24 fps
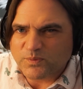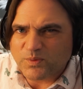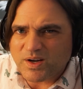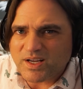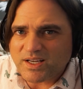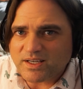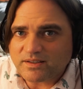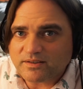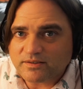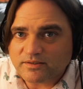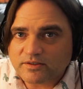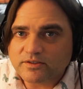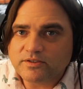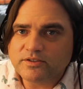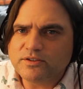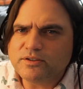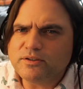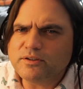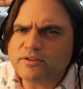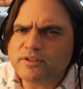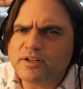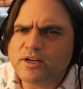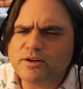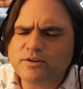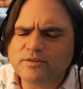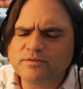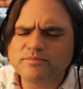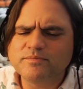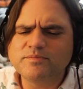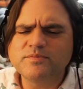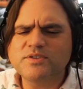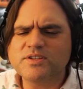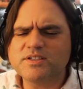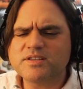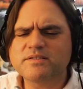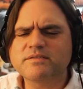What? You'll know.
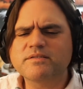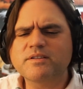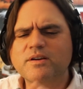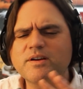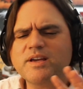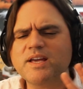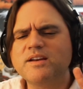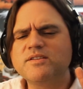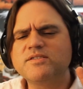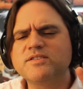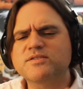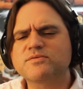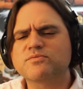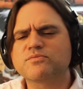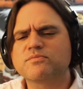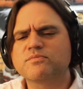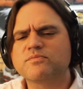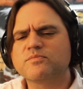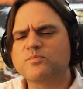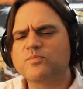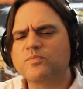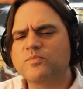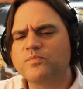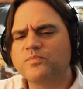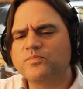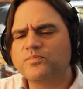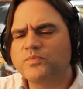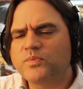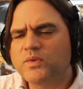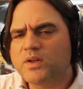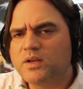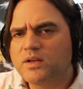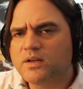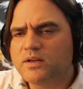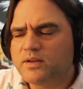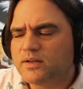Just go ahead, just...
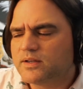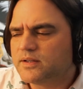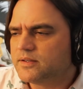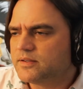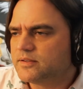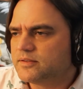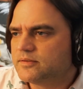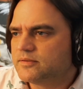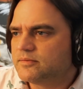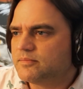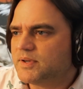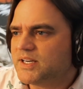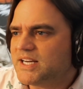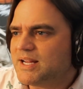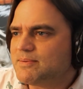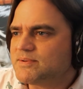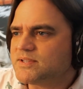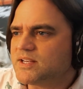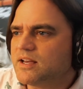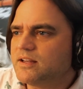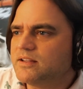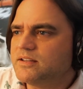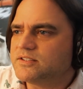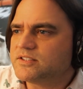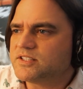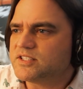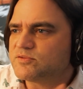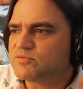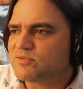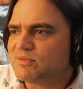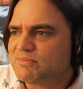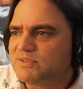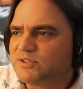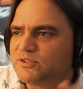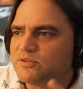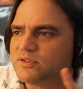My name's Ellis,
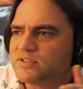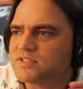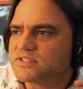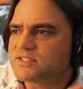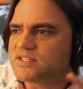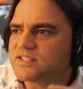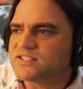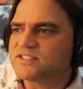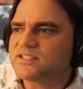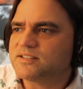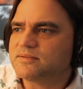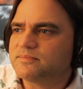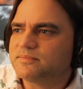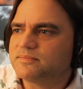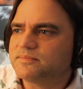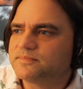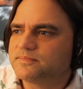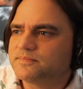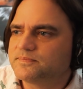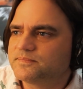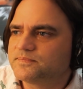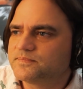just run me through the system.